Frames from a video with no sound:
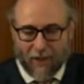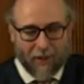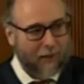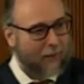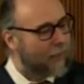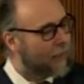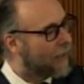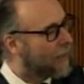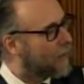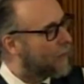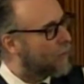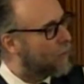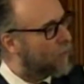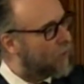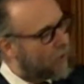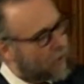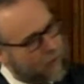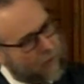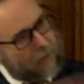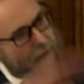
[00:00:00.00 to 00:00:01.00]
An
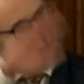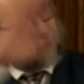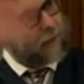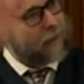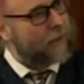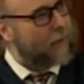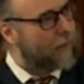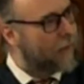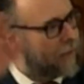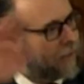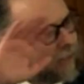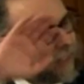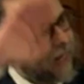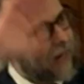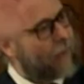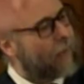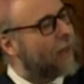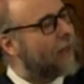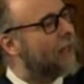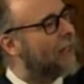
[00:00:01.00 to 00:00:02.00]

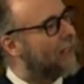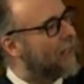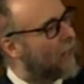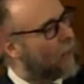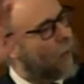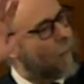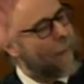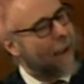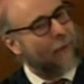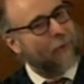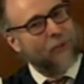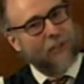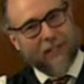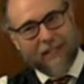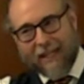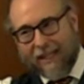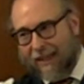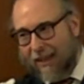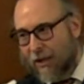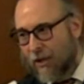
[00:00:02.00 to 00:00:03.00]
area near a mountain
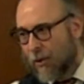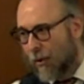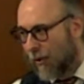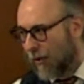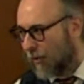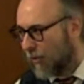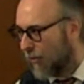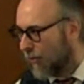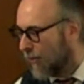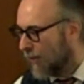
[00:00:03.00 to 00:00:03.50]
in the north,